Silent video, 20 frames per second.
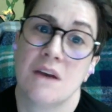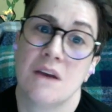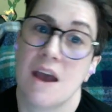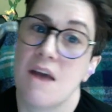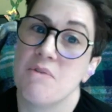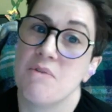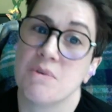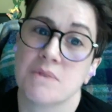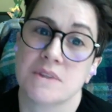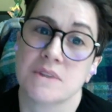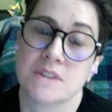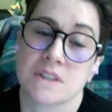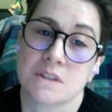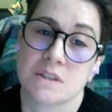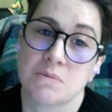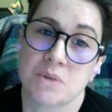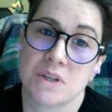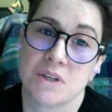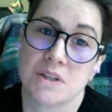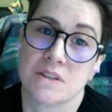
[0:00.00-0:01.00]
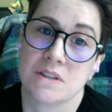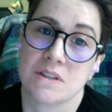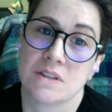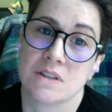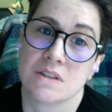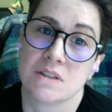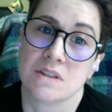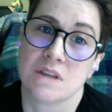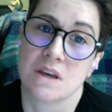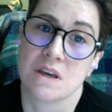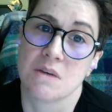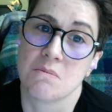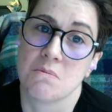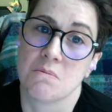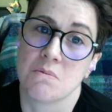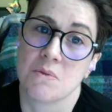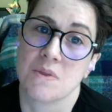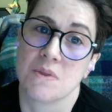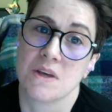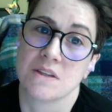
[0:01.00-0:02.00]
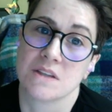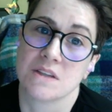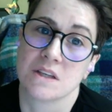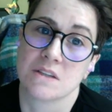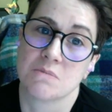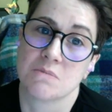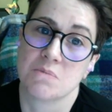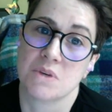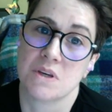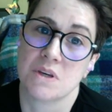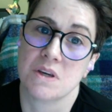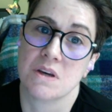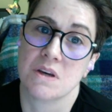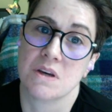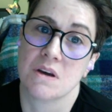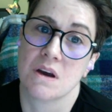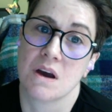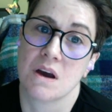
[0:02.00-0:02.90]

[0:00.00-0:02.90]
everyone's experience is the same with SSP.